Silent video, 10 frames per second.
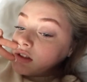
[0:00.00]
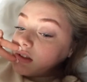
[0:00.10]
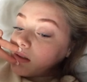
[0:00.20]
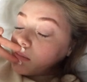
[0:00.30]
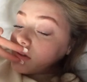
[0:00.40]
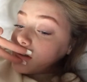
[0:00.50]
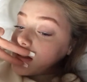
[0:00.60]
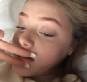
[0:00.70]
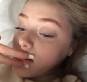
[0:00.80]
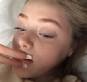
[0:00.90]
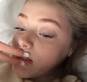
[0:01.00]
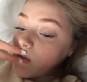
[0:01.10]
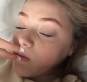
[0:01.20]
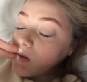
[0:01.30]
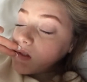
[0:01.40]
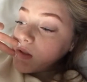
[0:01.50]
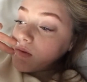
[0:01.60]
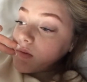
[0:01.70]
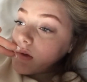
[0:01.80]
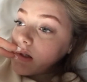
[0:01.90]
I'm gonna listen to some
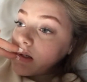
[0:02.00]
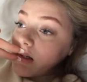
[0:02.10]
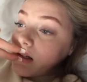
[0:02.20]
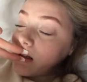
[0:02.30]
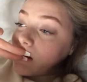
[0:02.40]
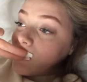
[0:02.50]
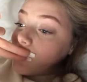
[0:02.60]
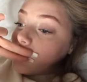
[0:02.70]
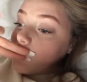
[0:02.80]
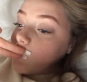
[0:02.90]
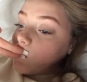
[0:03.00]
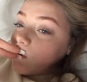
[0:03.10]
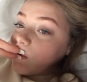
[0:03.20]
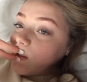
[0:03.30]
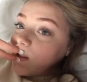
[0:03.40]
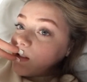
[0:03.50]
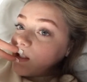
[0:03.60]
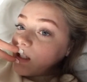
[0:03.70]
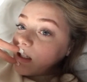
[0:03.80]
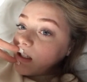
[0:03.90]
Christmas music.
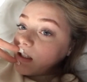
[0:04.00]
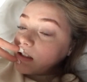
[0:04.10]
Yeah.